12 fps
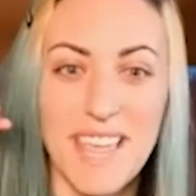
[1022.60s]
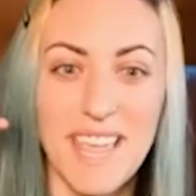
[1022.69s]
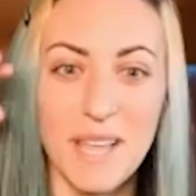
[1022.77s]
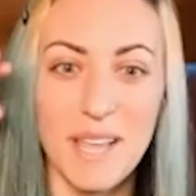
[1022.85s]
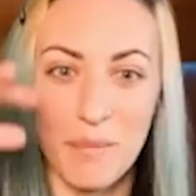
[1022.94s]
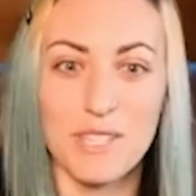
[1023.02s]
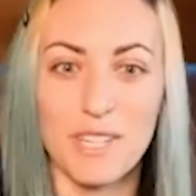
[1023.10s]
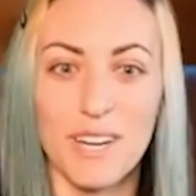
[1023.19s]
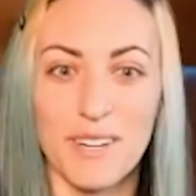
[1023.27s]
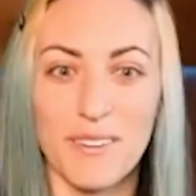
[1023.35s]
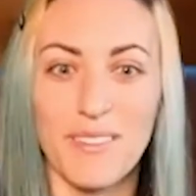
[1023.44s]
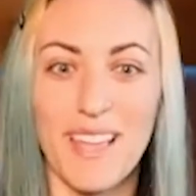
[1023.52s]
take a
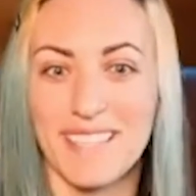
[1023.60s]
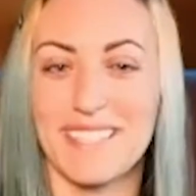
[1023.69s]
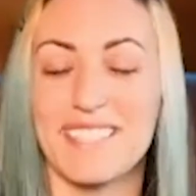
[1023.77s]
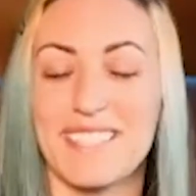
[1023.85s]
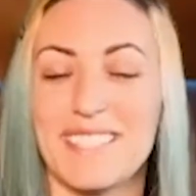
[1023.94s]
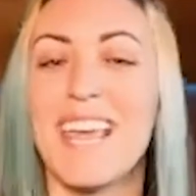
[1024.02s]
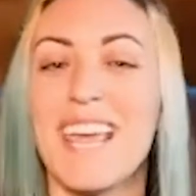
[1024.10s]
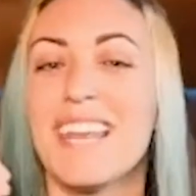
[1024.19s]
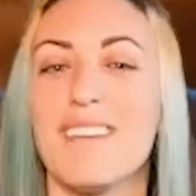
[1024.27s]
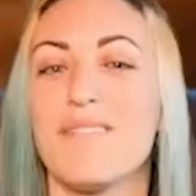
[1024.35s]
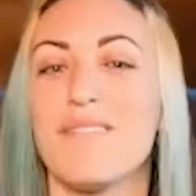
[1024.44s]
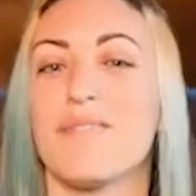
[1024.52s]
picture, like
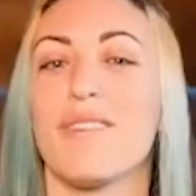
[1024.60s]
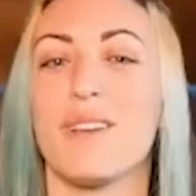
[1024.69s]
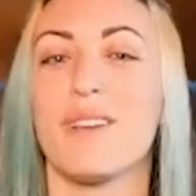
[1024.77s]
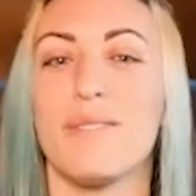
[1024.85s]
standing in front of